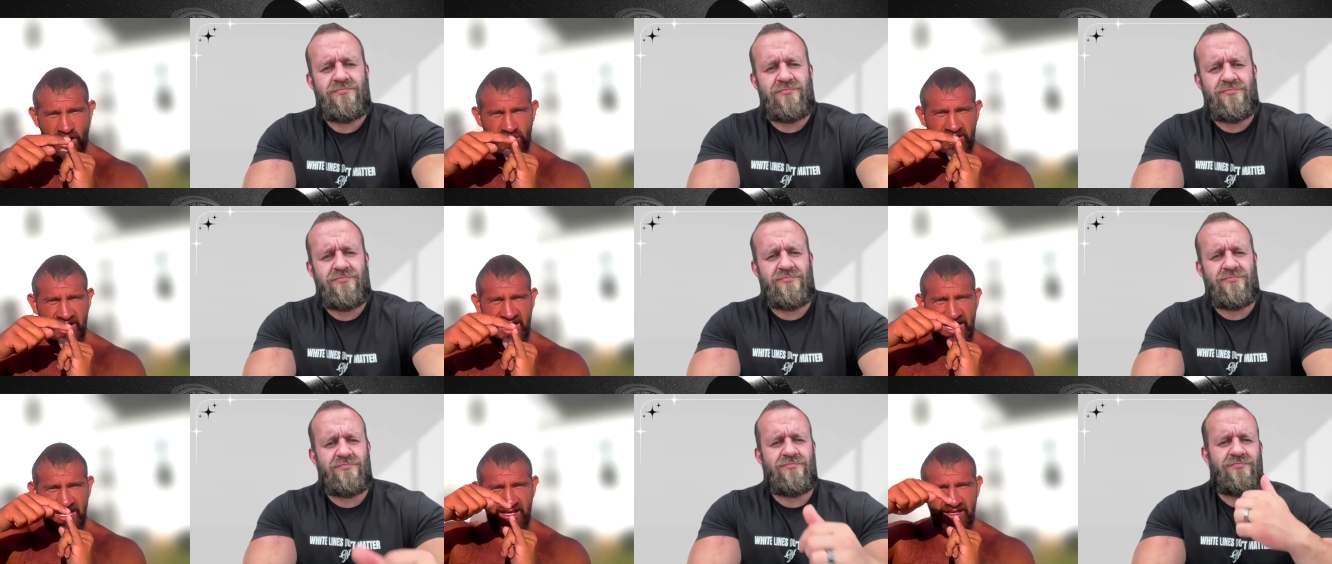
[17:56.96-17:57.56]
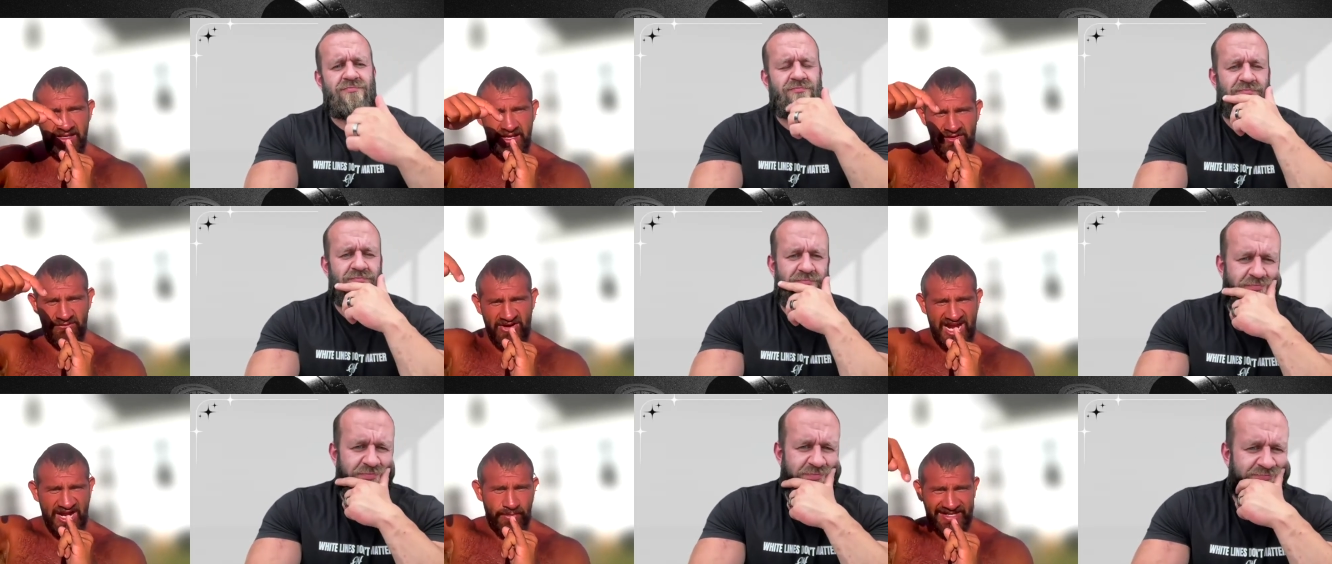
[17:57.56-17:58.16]
Speaker 1: are a
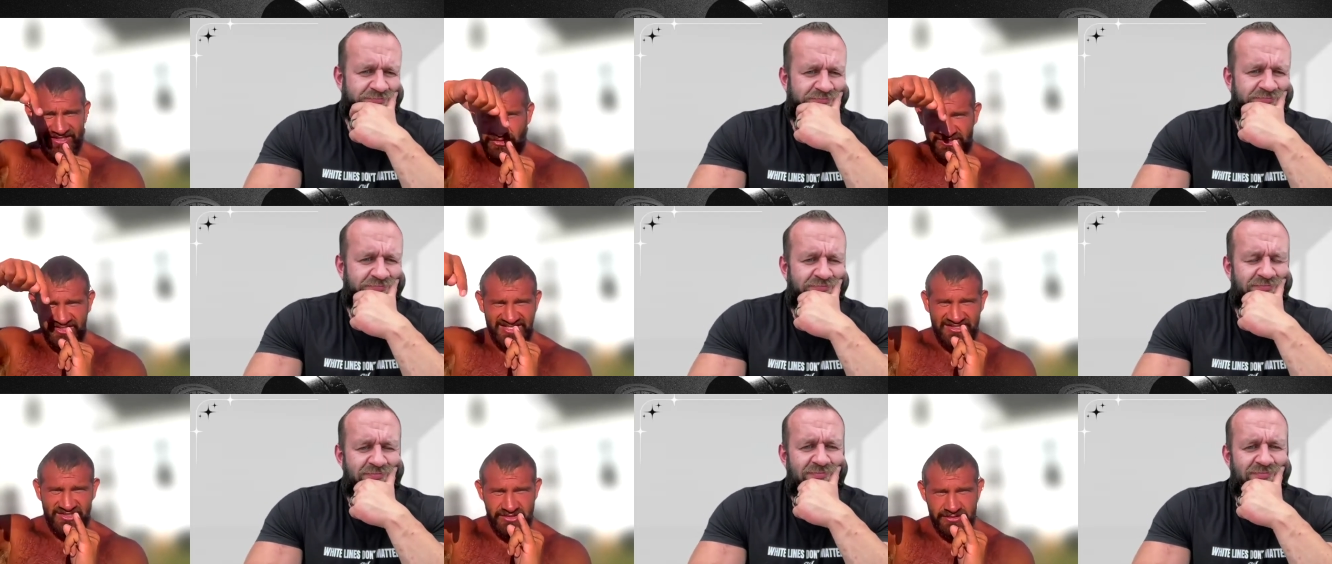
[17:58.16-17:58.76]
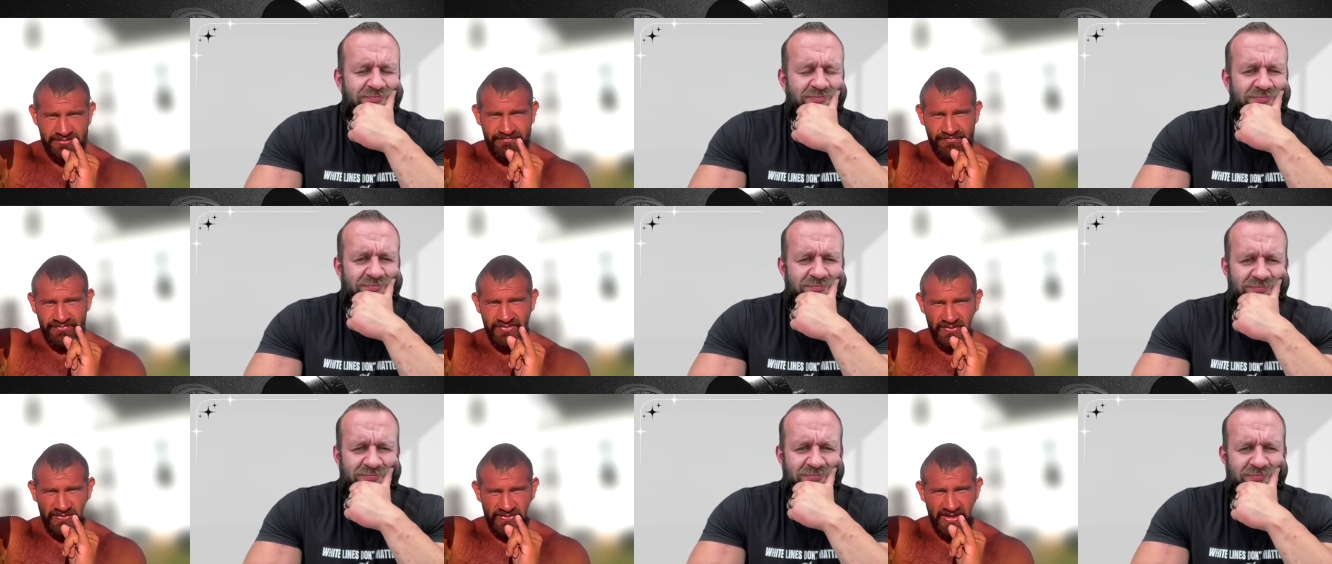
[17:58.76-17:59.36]
environmental sensor
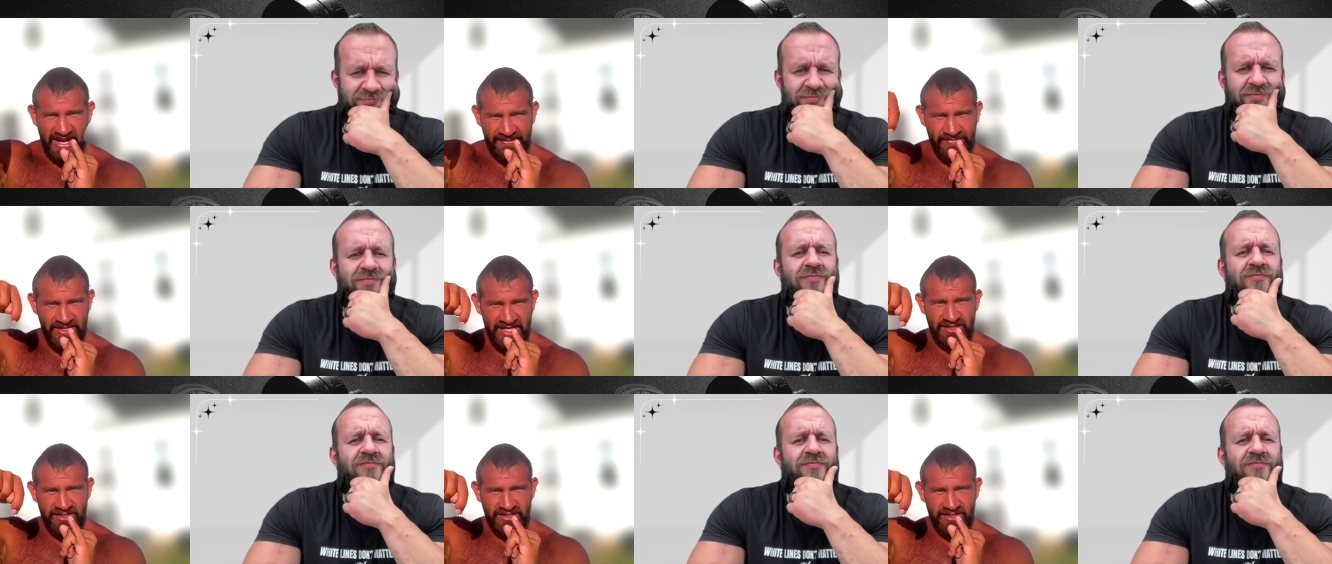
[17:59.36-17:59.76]
right?